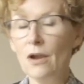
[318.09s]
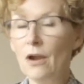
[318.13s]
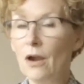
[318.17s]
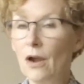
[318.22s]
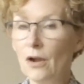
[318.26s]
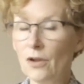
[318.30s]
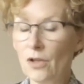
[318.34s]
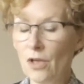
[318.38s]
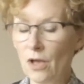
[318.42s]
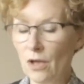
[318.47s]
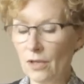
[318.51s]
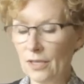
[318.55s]
our
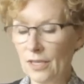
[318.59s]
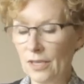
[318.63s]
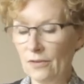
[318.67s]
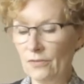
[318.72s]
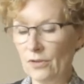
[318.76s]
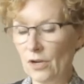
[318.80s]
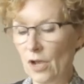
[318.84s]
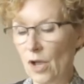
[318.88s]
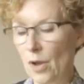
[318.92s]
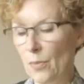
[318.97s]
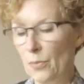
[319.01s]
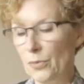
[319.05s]

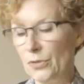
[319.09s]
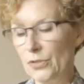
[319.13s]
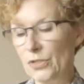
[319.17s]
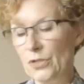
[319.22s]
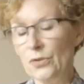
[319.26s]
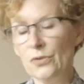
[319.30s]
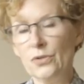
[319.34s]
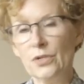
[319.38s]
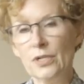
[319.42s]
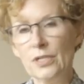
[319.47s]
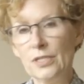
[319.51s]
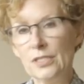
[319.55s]
God-given
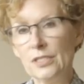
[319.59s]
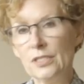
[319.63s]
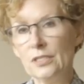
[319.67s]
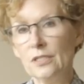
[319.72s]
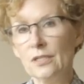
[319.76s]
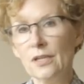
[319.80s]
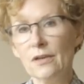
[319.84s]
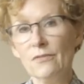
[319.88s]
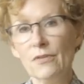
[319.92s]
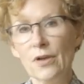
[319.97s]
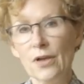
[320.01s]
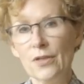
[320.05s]
opportunities to
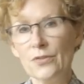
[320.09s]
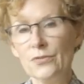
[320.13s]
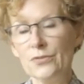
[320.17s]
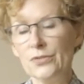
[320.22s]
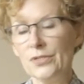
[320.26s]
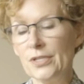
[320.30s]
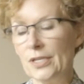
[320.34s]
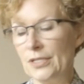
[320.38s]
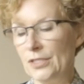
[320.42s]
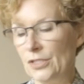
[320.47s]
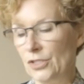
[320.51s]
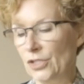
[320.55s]
love others
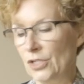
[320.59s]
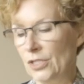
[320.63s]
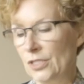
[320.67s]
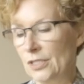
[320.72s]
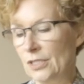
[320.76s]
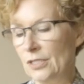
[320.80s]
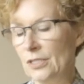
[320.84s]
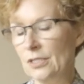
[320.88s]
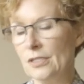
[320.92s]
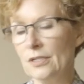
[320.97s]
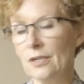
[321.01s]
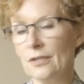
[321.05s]
as
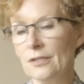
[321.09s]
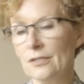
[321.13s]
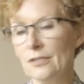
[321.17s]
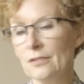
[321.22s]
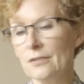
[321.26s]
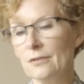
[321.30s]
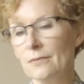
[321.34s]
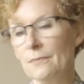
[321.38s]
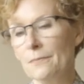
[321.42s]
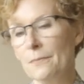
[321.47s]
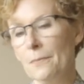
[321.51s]
Jesus does.